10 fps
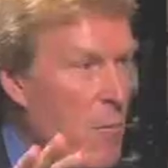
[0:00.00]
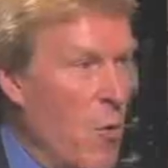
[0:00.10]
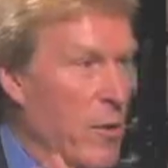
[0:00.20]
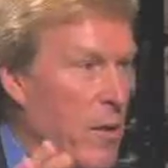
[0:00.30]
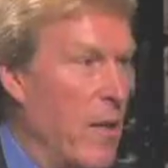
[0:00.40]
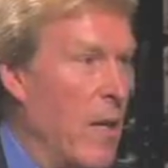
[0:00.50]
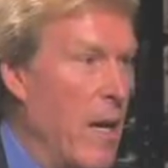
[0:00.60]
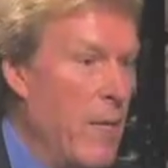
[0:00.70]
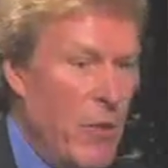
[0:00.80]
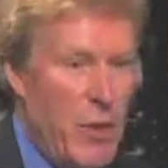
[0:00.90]
more
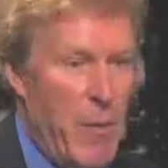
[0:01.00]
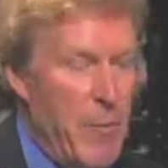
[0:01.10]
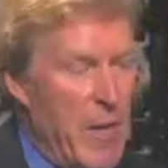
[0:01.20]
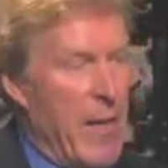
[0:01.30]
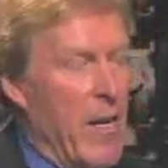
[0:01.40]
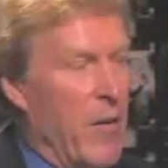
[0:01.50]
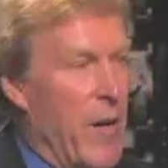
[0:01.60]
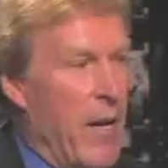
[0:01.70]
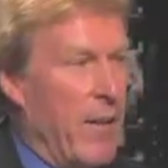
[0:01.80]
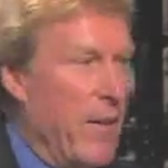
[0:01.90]
sunlight, which may be
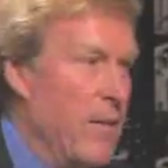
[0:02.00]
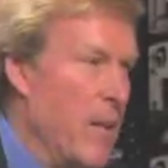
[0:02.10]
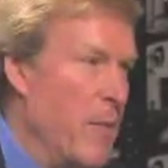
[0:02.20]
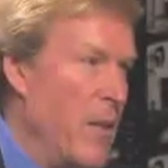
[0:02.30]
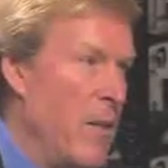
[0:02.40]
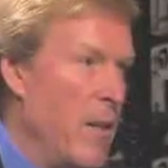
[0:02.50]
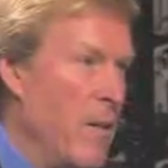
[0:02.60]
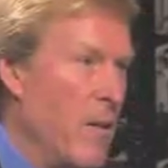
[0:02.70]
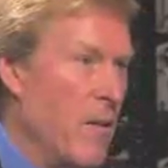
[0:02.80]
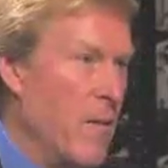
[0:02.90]
counteracting some of the
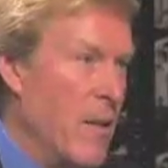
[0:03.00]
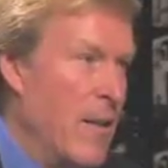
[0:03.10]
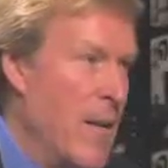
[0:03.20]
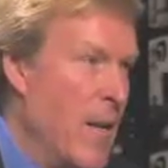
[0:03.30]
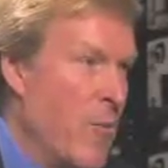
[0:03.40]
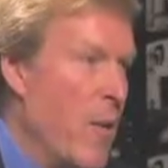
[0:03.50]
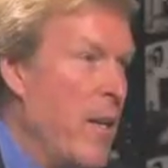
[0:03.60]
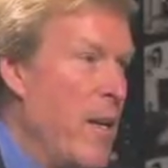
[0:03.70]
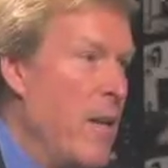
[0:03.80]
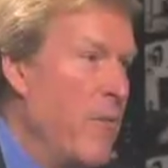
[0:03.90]
other
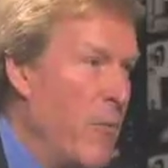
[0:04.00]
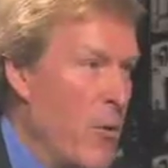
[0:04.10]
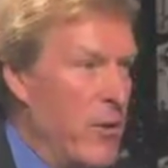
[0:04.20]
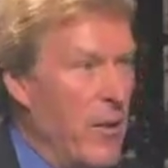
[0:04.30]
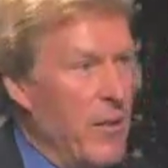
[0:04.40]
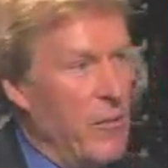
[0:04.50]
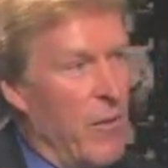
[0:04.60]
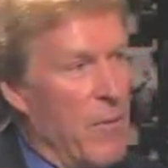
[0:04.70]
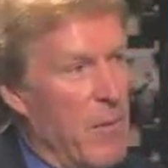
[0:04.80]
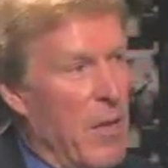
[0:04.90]
radiative forcings
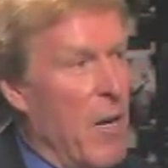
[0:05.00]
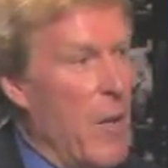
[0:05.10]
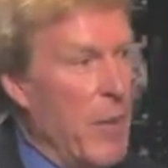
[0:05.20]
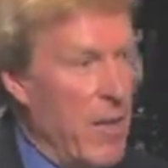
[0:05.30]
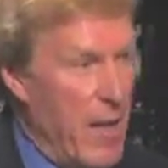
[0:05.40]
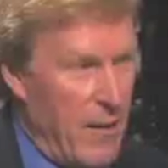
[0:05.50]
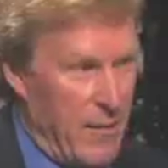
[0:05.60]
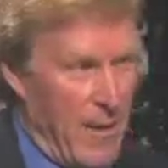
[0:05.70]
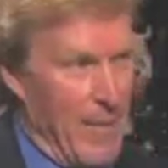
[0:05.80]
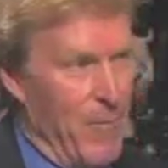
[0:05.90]
from carbon
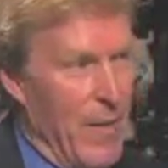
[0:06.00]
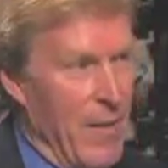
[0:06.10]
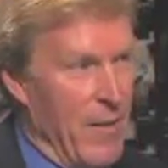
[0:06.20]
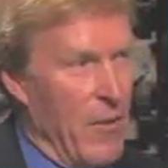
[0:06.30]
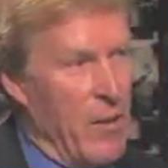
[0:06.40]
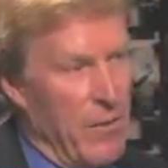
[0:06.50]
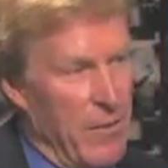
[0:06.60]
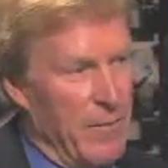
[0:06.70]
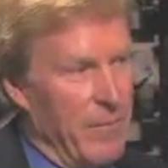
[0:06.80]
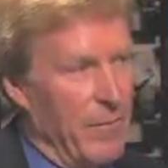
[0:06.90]
dioxide.
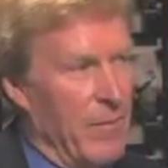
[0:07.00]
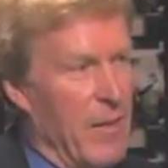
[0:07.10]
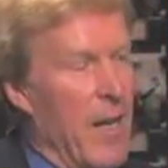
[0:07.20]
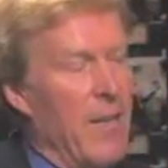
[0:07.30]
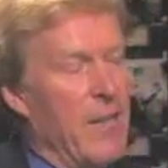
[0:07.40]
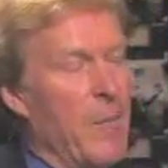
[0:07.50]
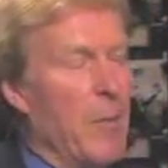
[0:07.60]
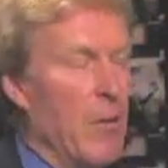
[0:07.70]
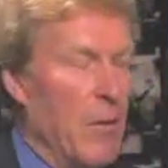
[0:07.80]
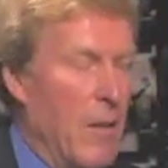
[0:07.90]
So it's not a
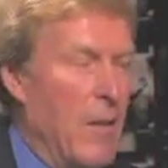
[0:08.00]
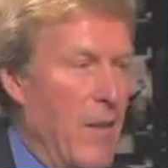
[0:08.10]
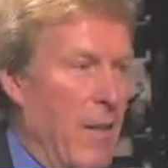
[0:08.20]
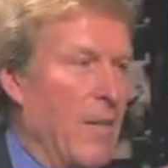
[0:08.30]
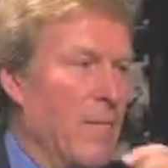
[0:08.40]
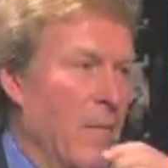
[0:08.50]
simple thing.